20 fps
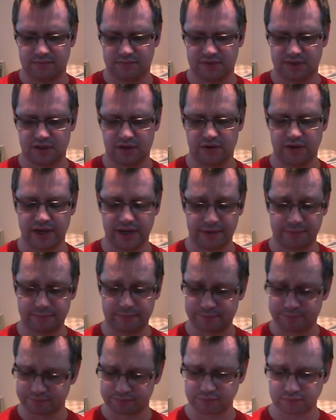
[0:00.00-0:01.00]
So yeah,
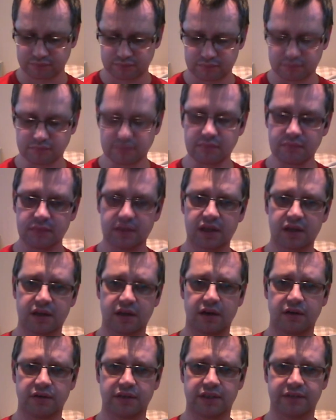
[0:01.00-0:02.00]

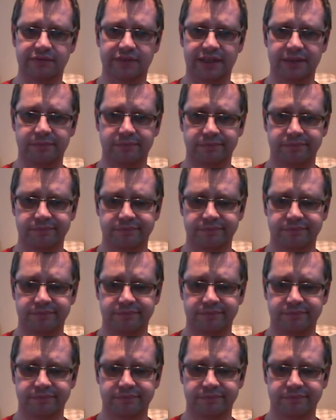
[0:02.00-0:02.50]
go D-Vape.